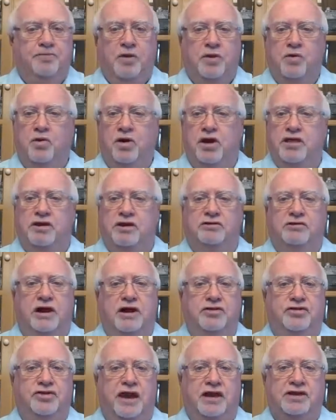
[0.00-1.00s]
one of the
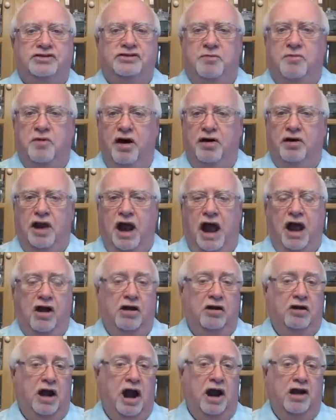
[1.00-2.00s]
great things about
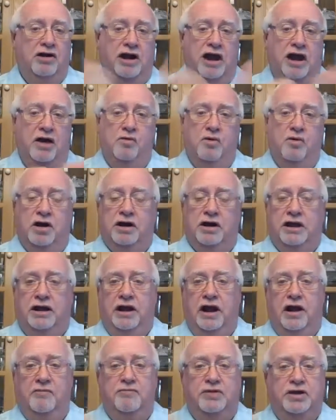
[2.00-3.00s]
our network and
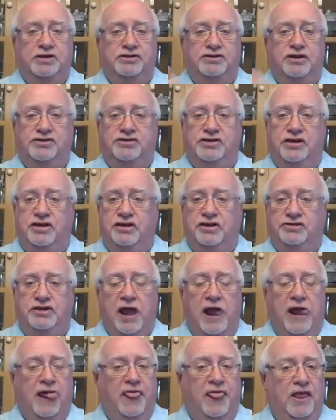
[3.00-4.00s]
our business is
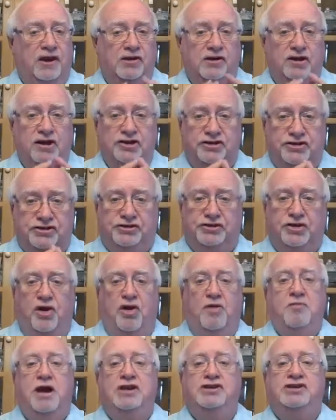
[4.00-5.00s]
there is
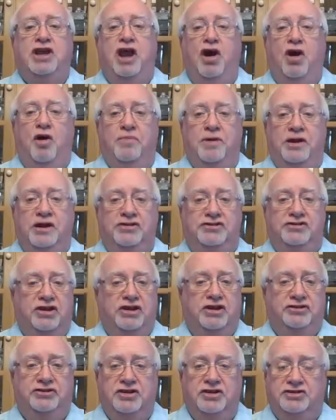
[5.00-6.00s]
so much help and
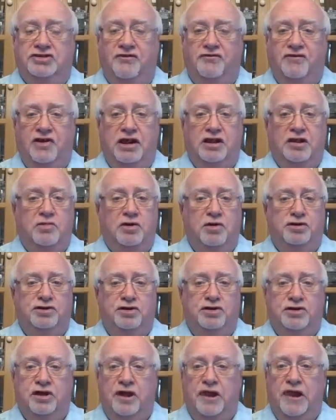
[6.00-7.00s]
assistance available
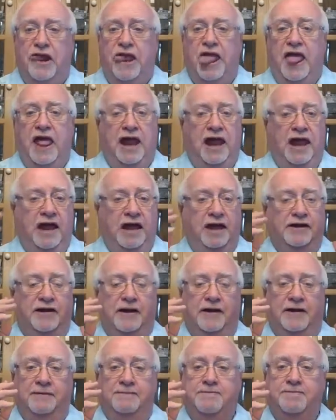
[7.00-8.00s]
to you. And
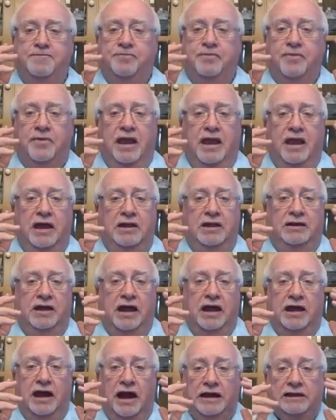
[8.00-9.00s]

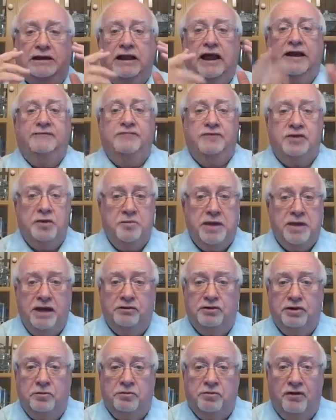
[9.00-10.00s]
I'd like to be
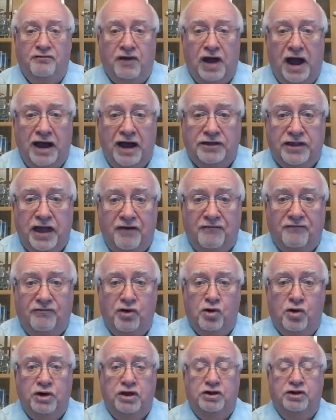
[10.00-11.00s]
able to provide that
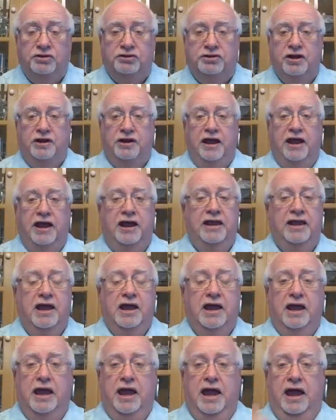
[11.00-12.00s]
for you today.
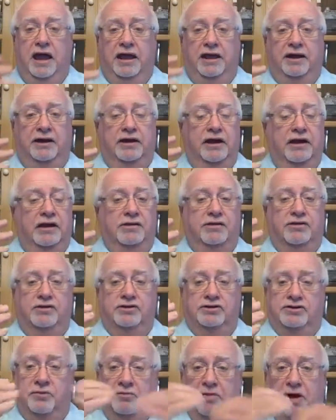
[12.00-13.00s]
And
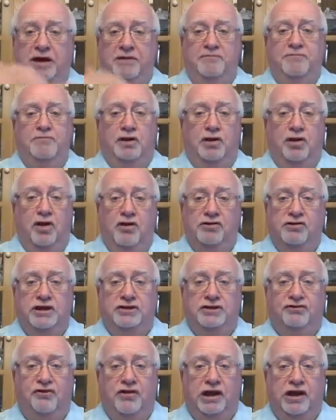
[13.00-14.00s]
there's a button below
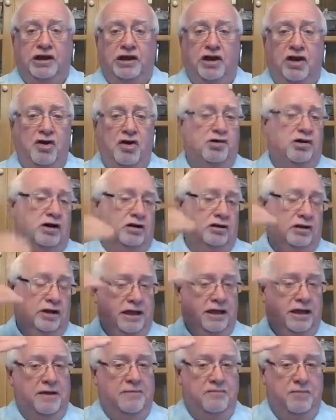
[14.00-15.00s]
this video or a
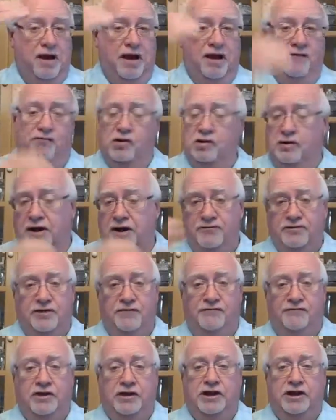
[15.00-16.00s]
link above wherever
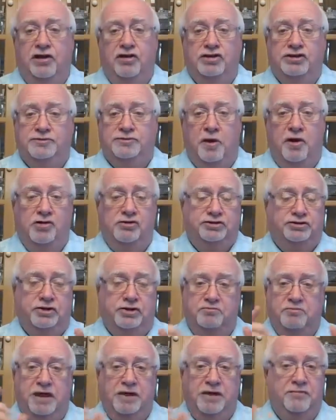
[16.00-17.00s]
the video is
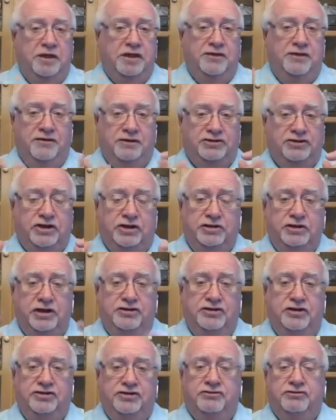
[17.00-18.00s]
posted. Maybe it's in the
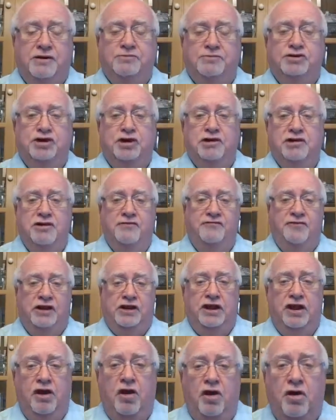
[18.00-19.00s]
description of the
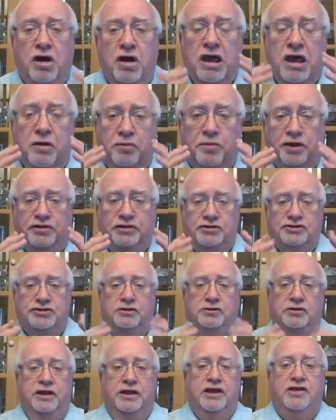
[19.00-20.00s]
video, but there's
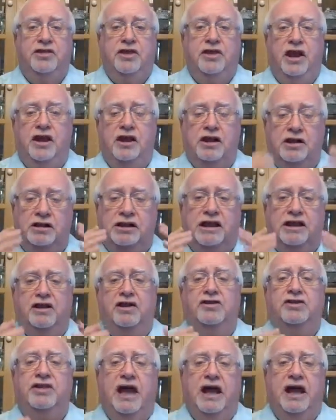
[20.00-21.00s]
a link there. Click
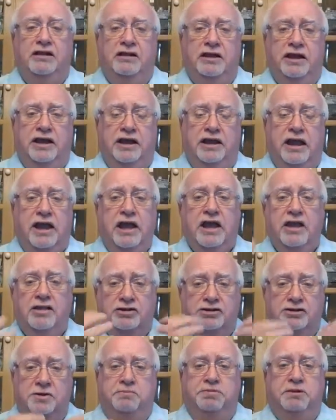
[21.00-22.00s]
on that link.
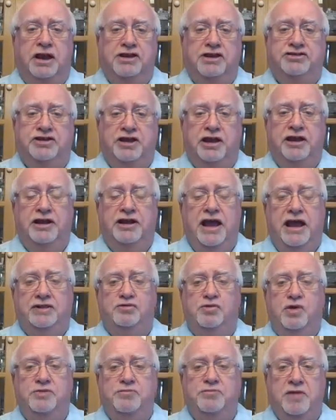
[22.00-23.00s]
There's a place to
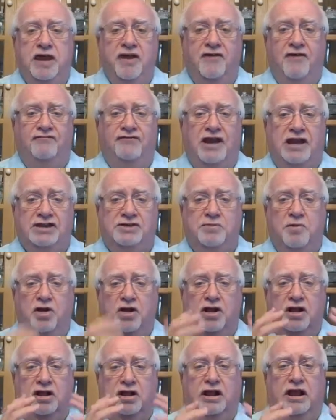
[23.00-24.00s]
connect with me on
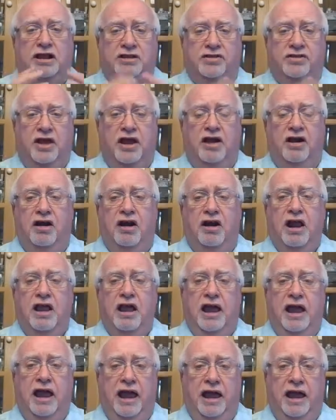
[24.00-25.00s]
Facebook. Click there
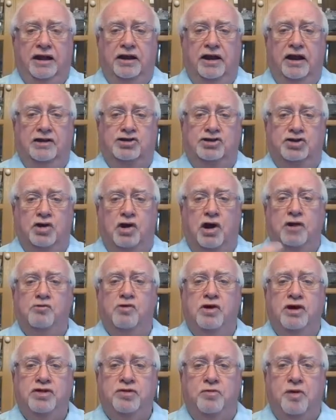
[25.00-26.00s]
and join
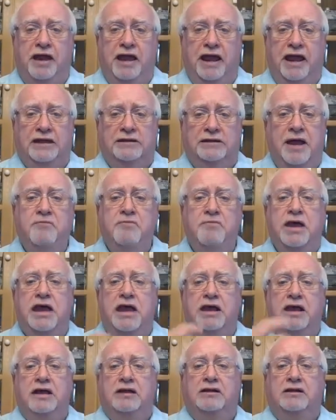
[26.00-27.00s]
with me. And let
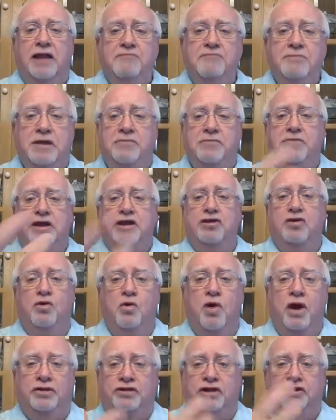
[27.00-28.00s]
me be the
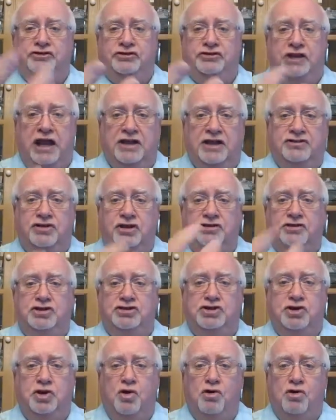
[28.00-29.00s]
one that stands on the
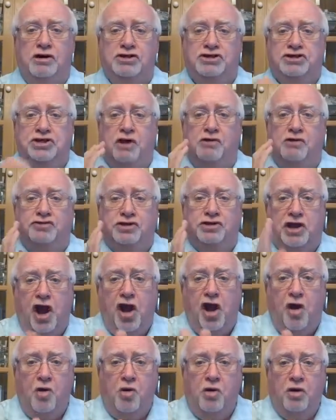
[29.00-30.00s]
shore and shouts,
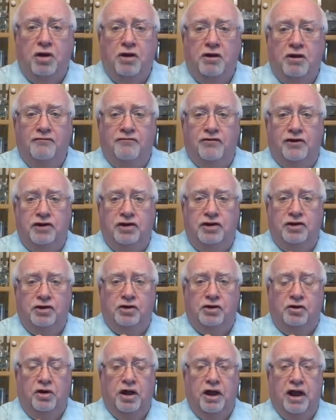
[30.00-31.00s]
go, for
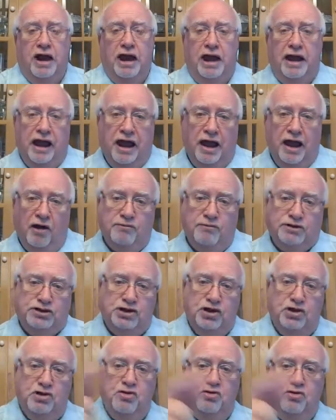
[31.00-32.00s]
you, and helps
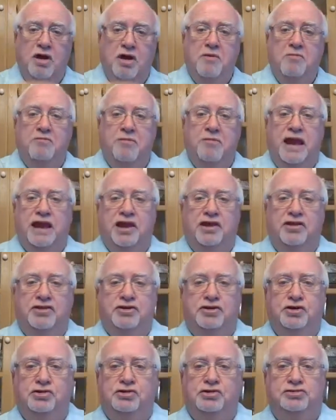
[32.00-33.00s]
you make it
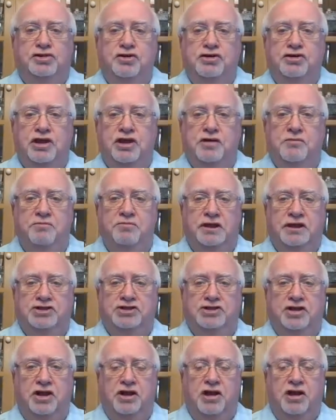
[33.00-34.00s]
through to the
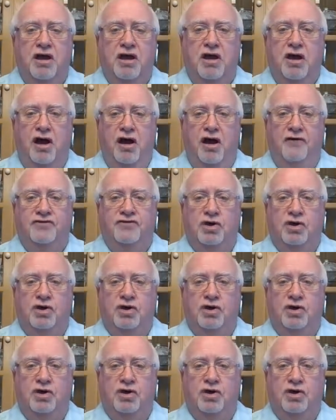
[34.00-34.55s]
completion of